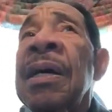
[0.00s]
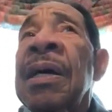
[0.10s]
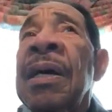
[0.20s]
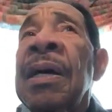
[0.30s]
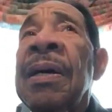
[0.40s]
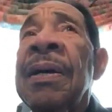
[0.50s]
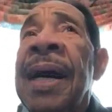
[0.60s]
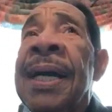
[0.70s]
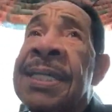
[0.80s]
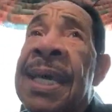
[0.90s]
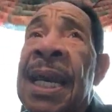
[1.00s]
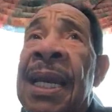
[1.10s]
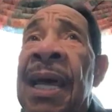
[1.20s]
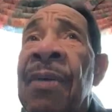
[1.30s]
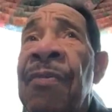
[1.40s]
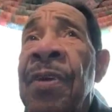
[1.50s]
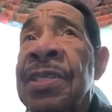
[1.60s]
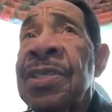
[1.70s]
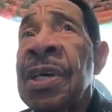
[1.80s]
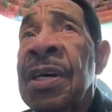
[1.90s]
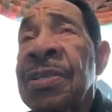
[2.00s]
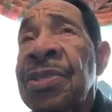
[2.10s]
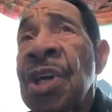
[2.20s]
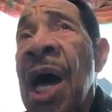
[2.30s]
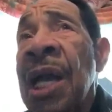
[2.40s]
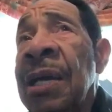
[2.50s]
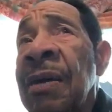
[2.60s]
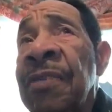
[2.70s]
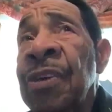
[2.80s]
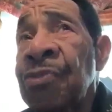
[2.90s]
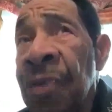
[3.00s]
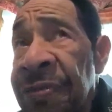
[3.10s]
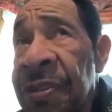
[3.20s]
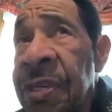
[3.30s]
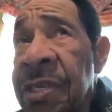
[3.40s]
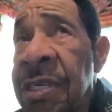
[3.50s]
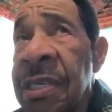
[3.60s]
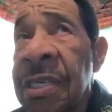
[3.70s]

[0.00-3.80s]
I guess I had a lot of friends. Charlie of the Drifters,